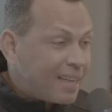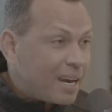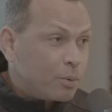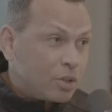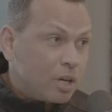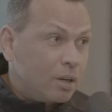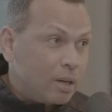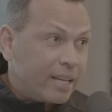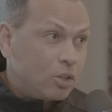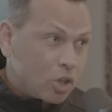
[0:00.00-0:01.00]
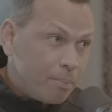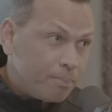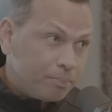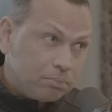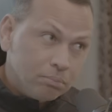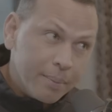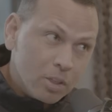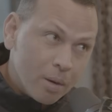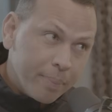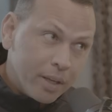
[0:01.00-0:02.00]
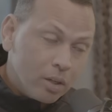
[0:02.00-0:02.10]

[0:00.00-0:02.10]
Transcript: I thought he was in a jump at you.